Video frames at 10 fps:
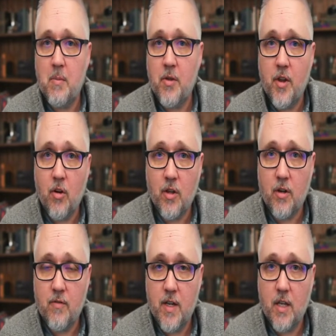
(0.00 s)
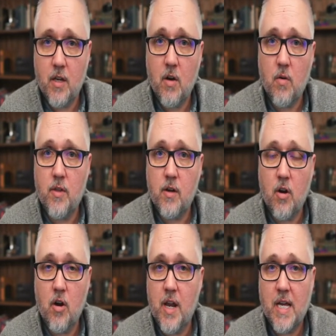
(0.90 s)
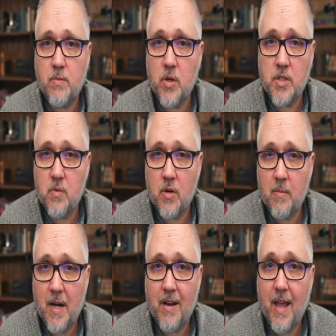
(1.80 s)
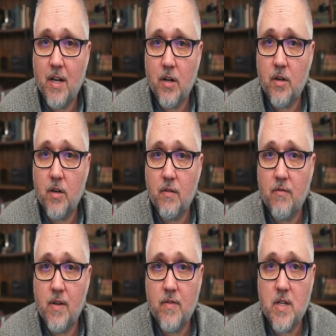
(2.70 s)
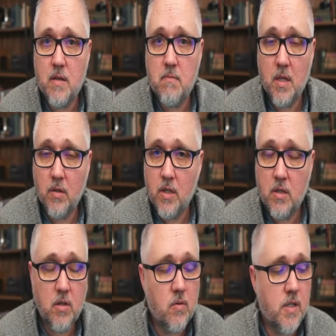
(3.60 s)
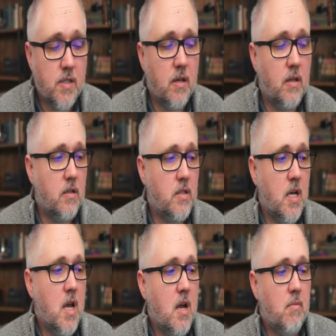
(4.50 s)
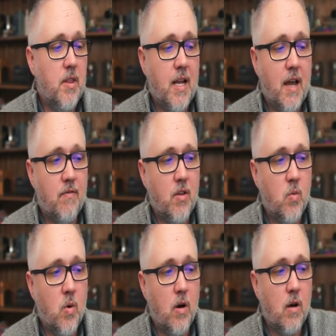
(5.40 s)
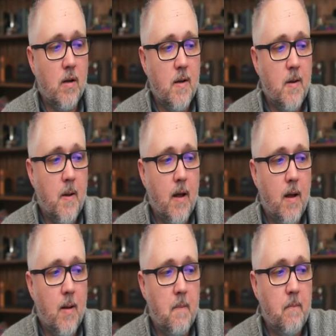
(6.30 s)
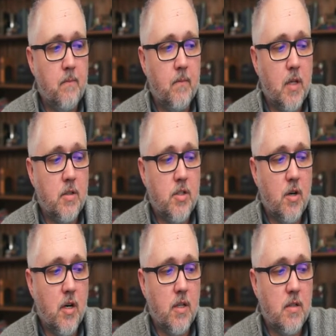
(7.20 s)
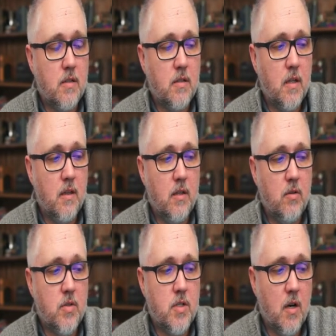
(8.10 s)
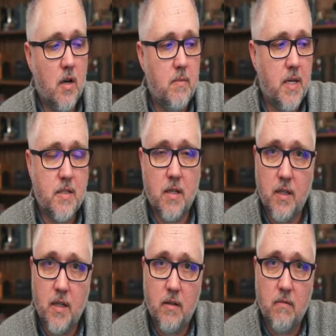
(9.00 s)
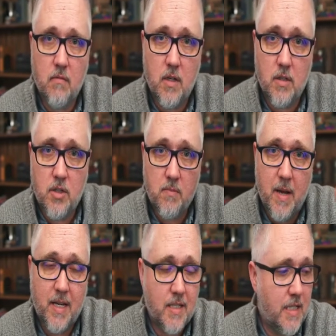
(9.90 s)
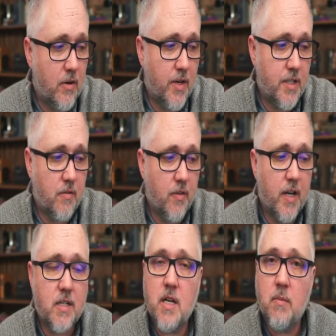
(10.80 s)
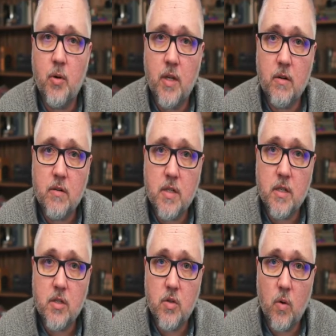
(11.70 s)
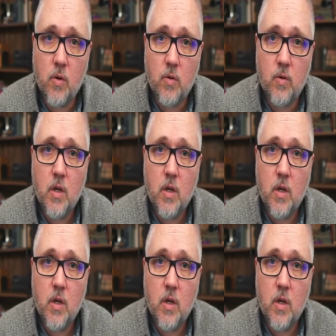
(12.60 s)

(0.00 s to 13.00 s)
the earlier video, the current exports were about $850 million US. But then after the war started, you saw basically a dramatic decrease over the next couple of years in total